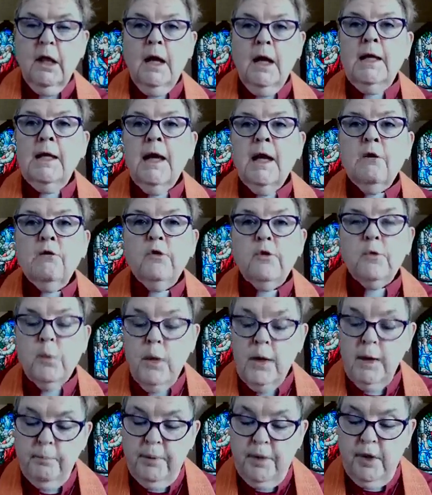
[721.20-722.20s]
And that was
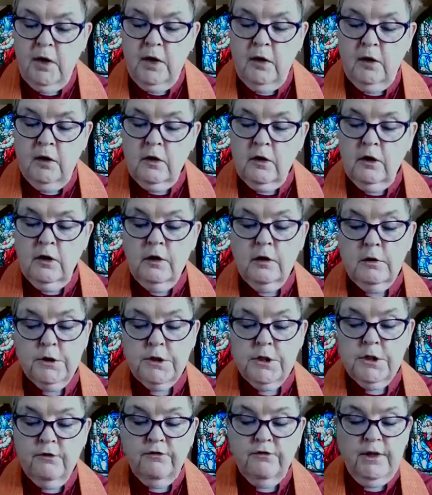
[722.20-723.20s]
why Paul
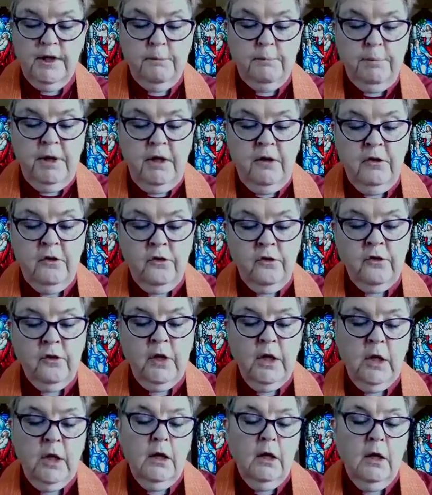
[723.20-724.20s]
urged the Philippians